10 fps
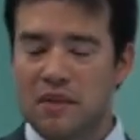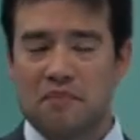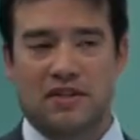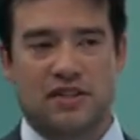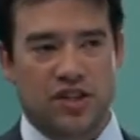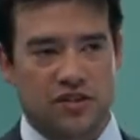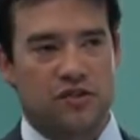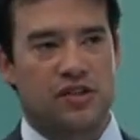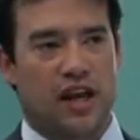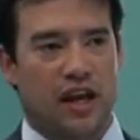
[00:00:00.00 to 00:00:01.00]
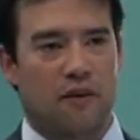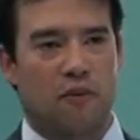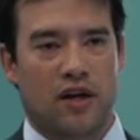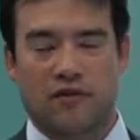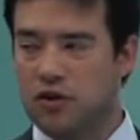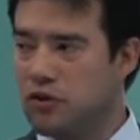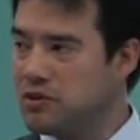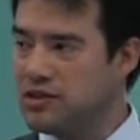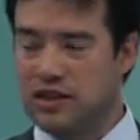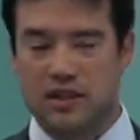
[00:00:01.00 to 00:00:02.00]
But just to say, we have got over
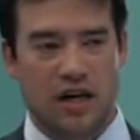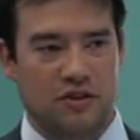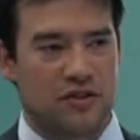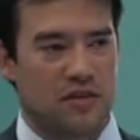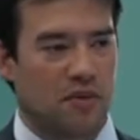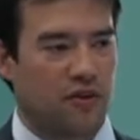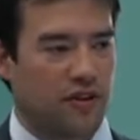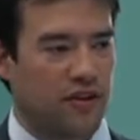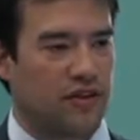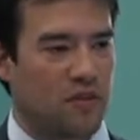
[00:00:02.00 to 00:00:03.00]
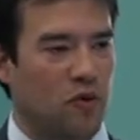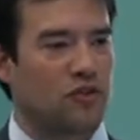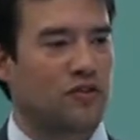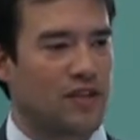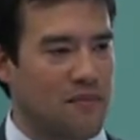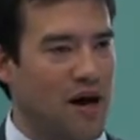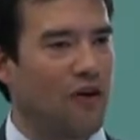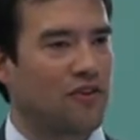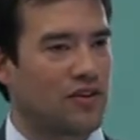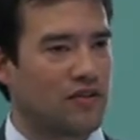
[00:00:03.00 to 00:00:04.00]
6,000 employees, and most of them are
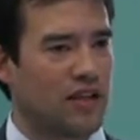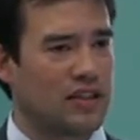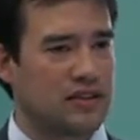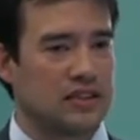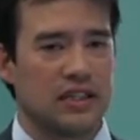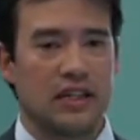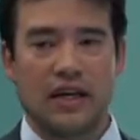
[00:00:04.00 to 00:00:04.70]
outside of London